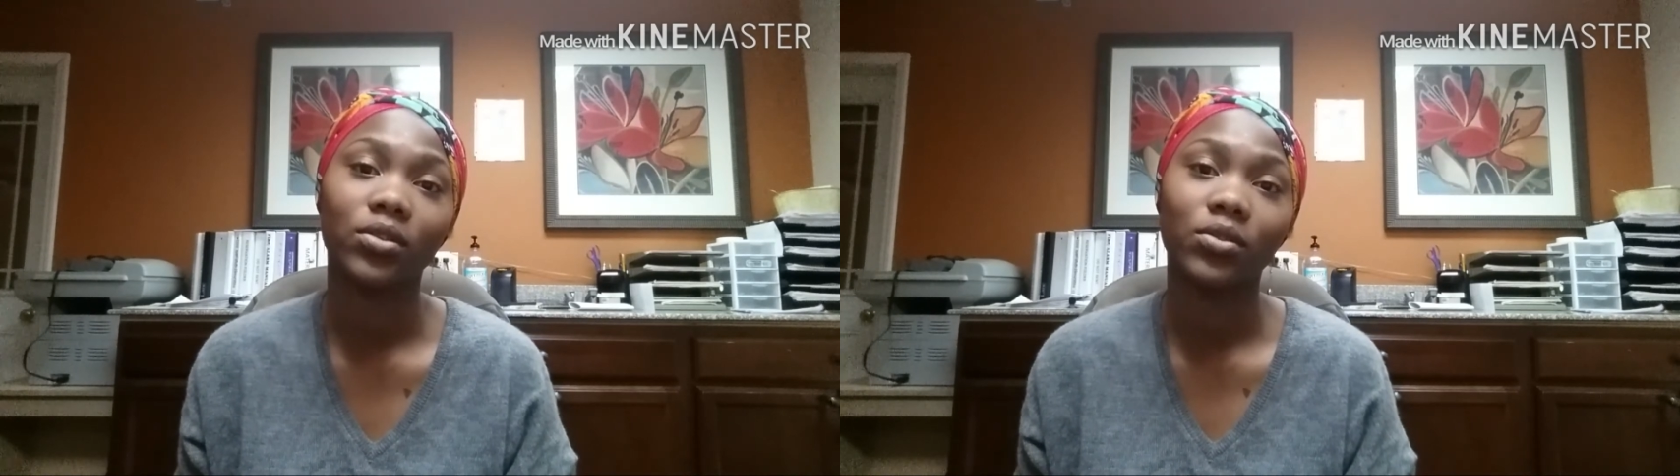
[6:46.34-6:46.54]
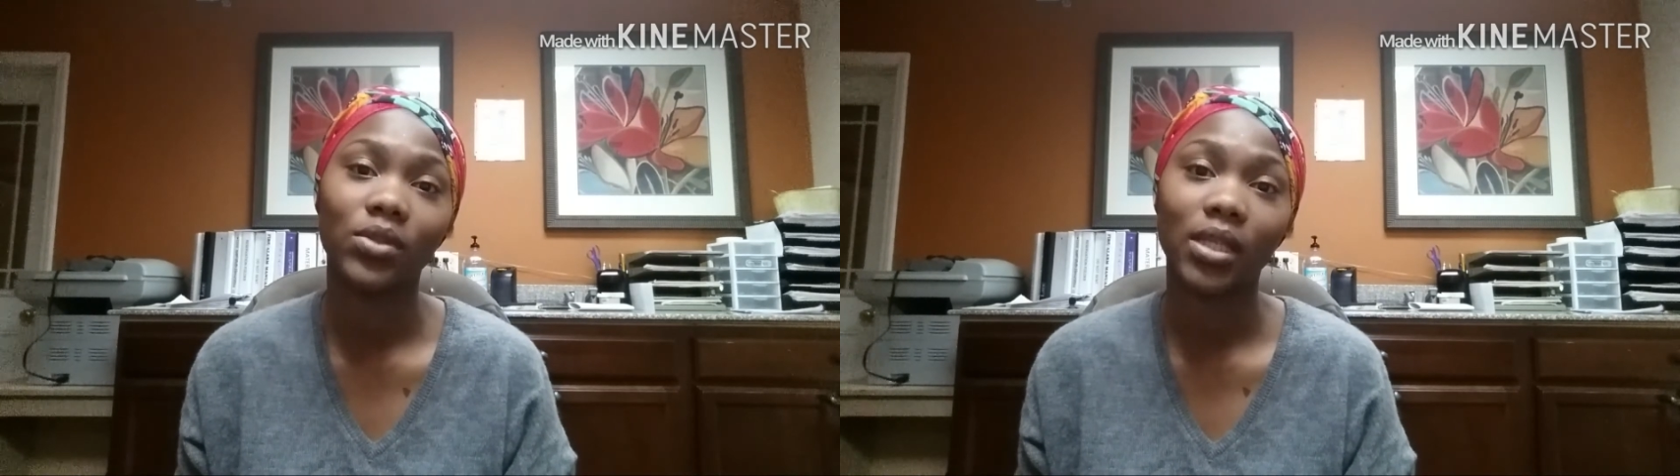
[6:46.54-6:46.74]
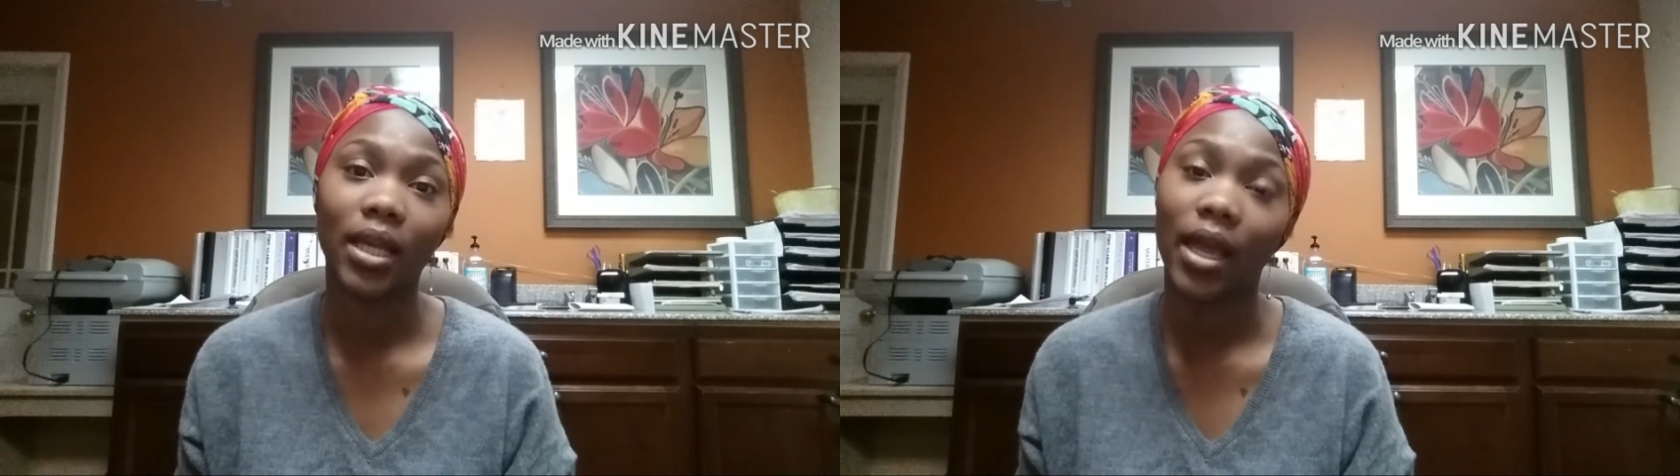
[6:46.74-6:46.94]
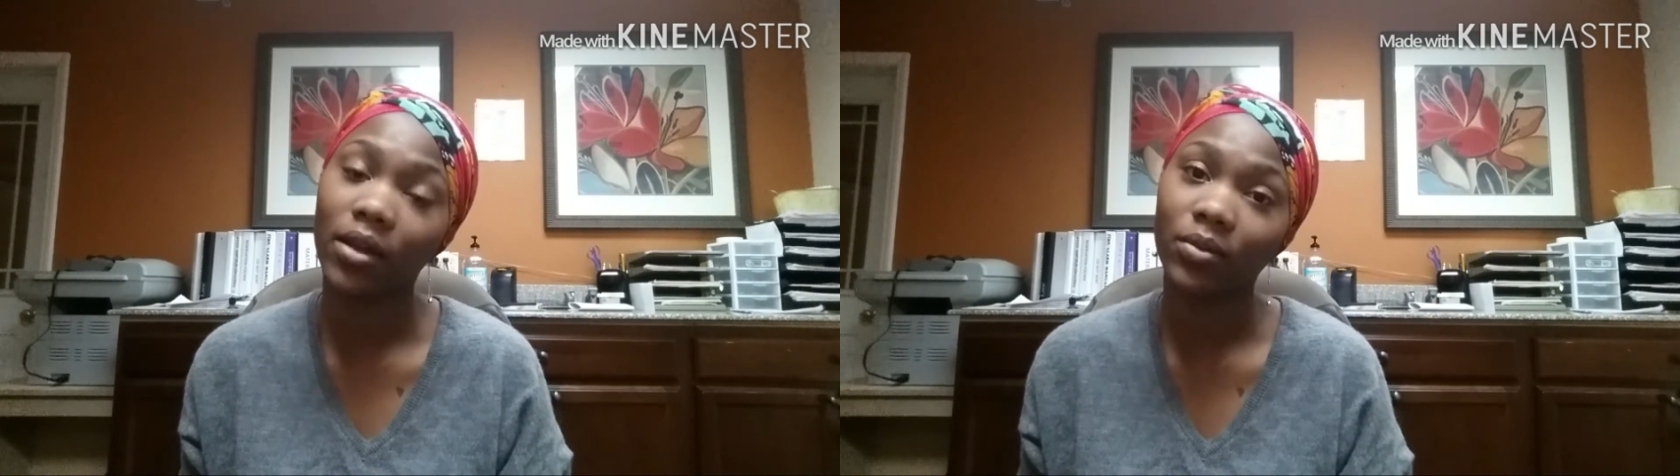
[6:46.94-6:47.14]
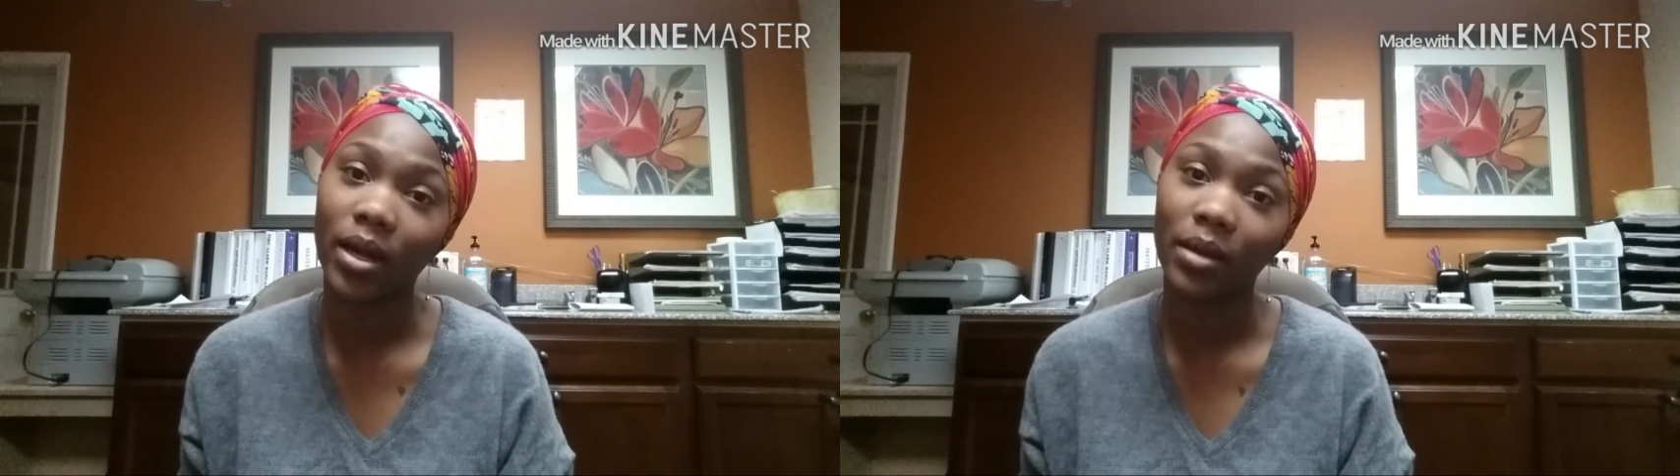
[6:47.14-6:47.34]
using
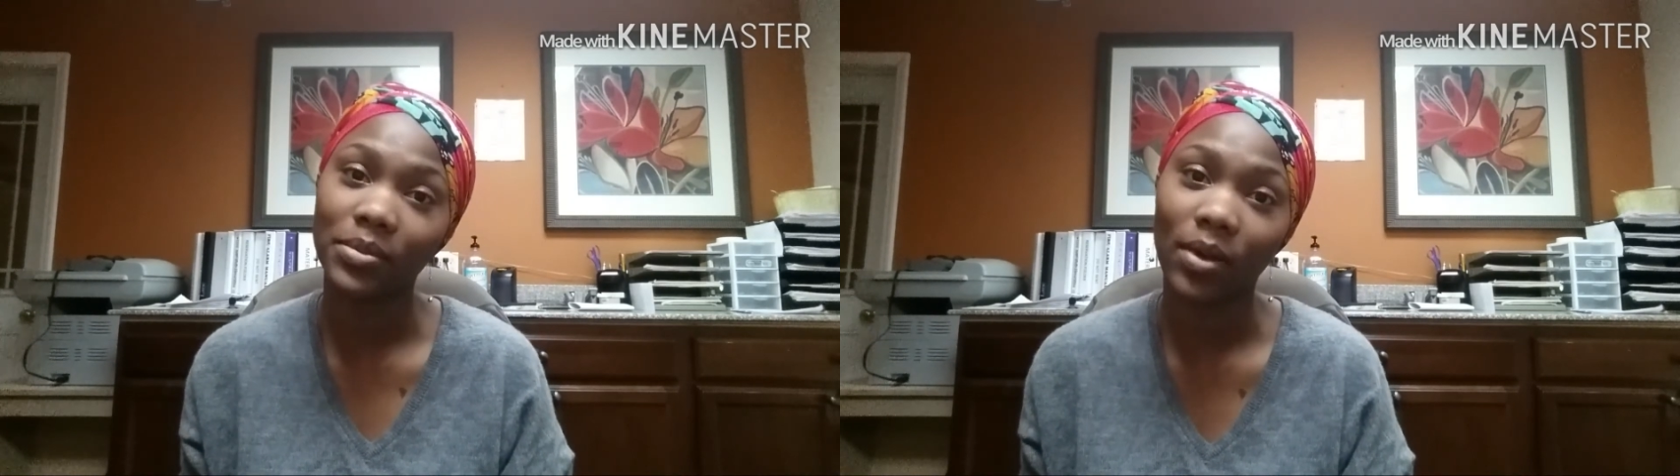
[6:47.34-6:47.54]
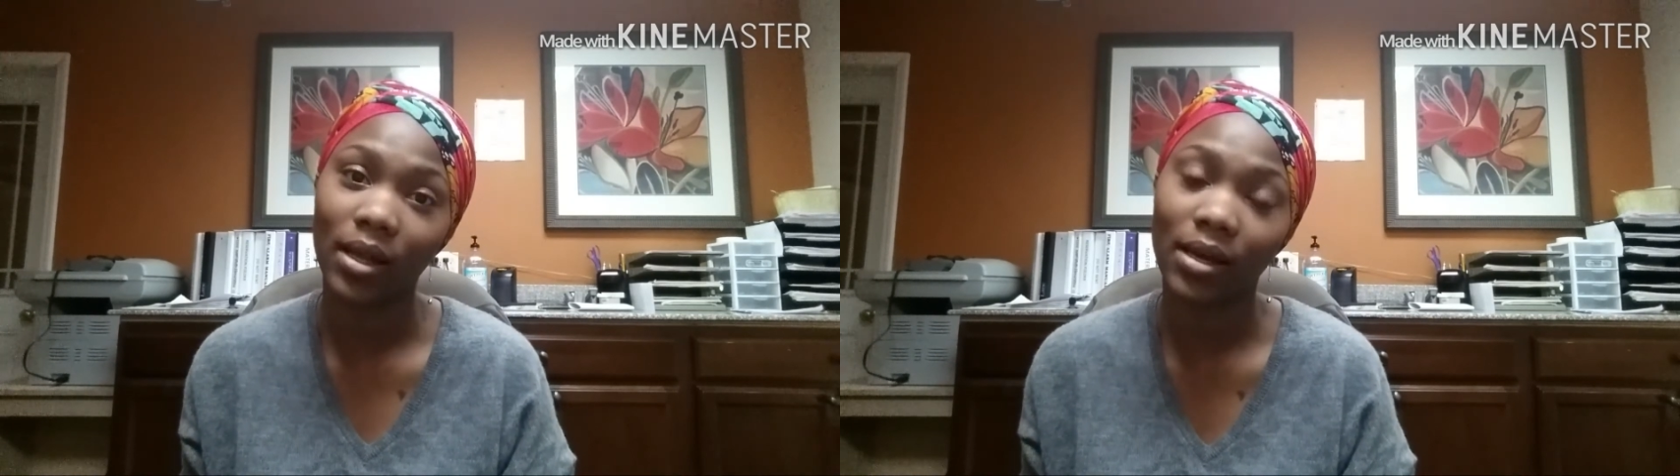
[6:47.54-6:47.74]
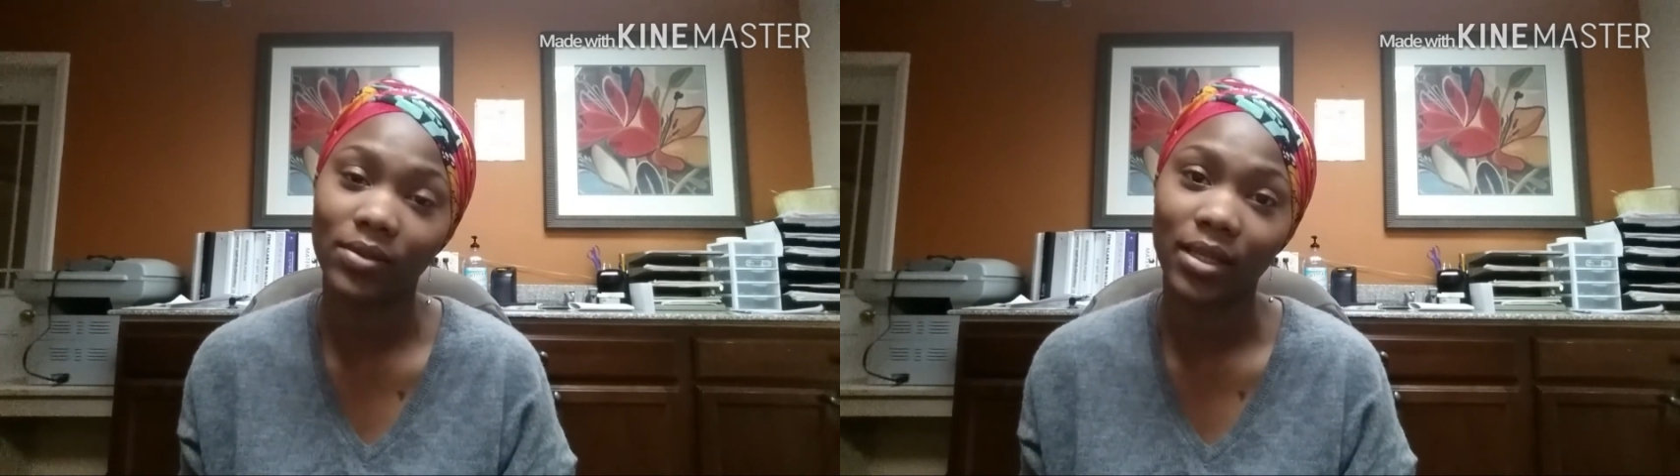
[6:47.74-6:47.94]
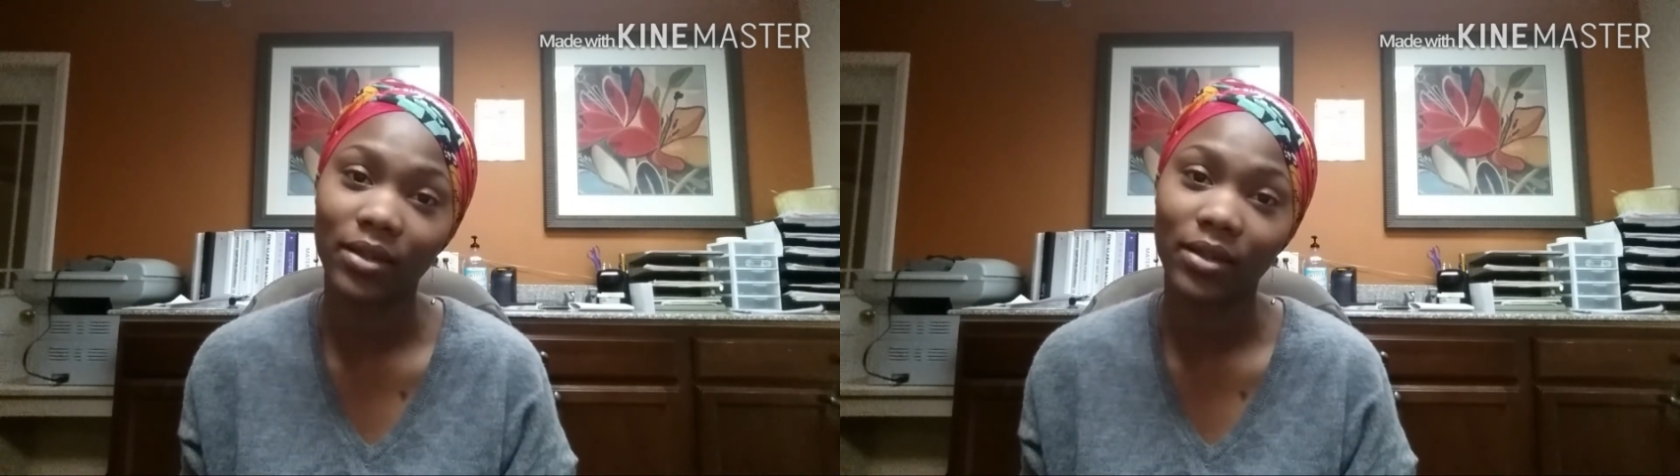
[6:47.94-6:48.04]
head wraps while I was